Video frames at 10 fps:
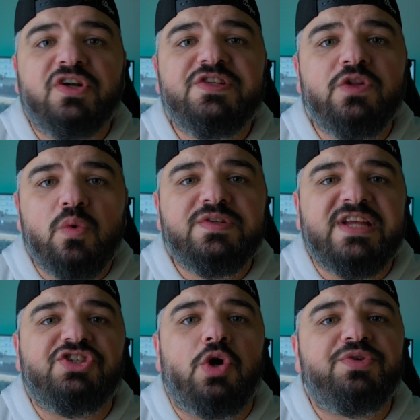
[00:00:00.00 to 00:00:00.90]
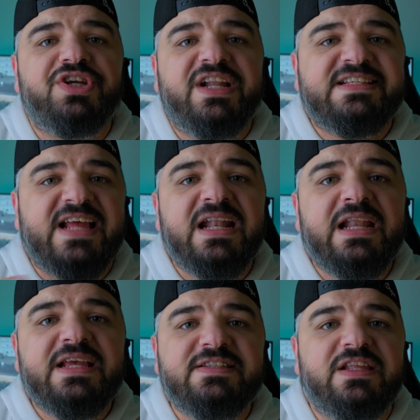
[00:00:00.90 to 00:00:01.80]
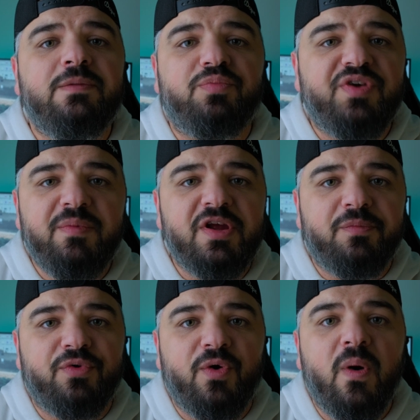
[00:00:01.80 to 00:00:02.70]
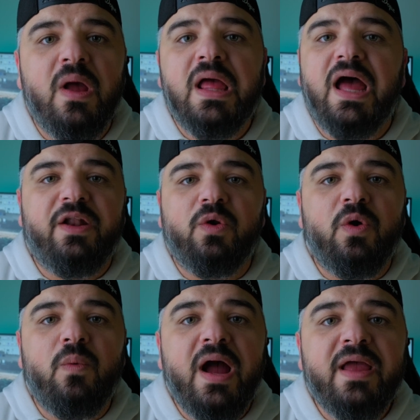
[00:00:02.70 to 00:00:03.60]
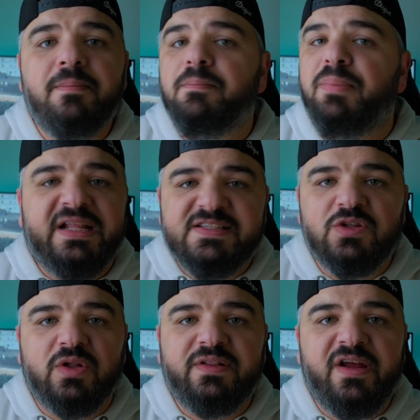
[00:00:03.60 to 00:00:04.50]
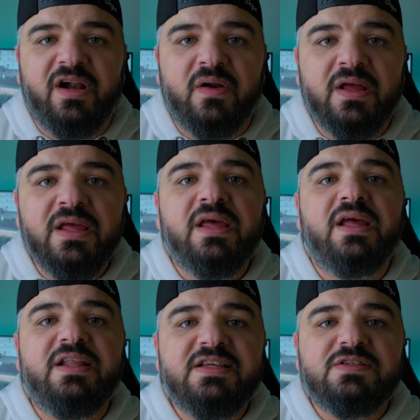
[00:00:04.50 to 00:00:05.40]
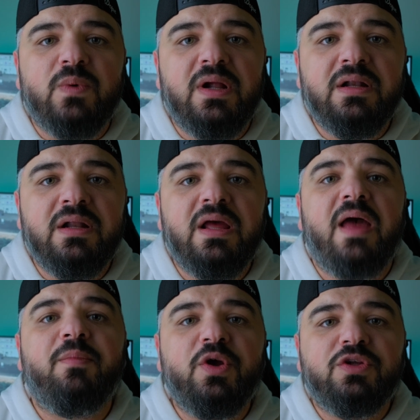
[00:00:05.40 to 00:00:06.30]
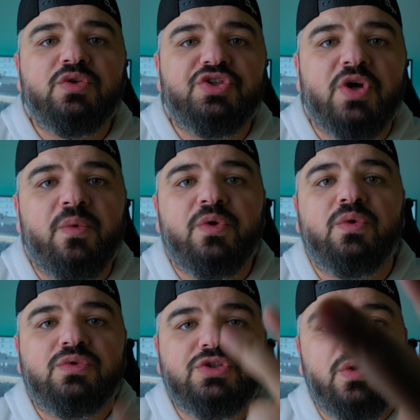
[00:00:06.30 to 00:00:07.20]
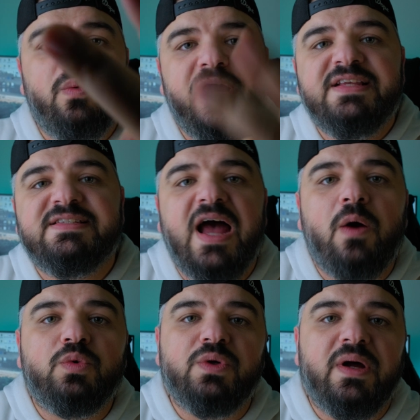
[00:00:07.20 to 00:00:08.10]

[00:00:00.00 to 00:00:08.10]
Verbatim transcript: is no such option as unnest in Premiere Pro. I don't know why, but it's not there. In this one, I'm going to show you two ways how to